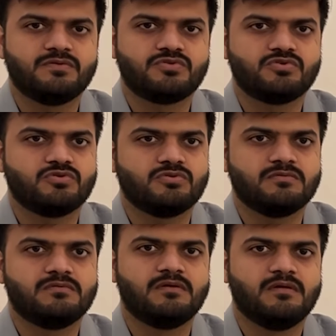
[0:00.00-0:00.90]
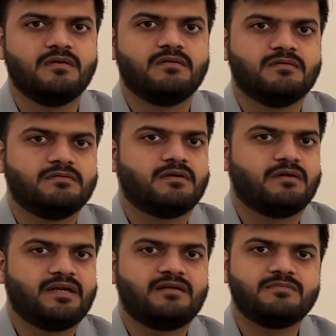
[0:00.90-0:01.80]
So
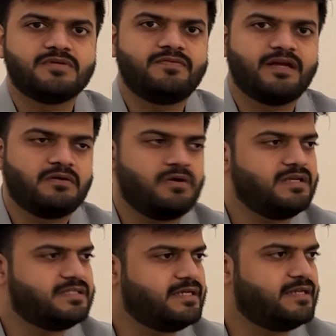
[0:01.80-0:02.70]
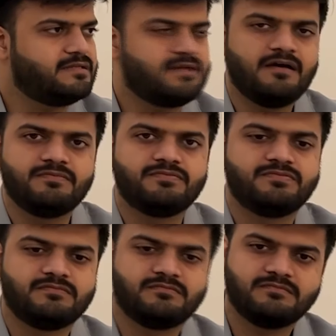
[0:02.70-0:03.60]
in terms of technology and
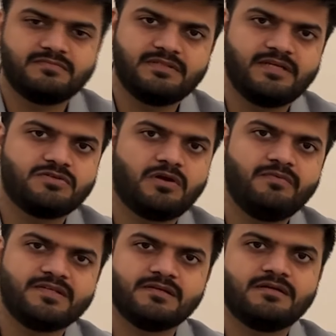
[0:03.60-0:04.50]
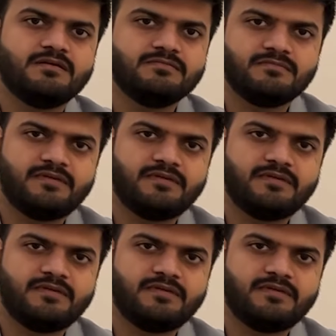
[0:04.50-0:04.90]
stuff, there's always a curve.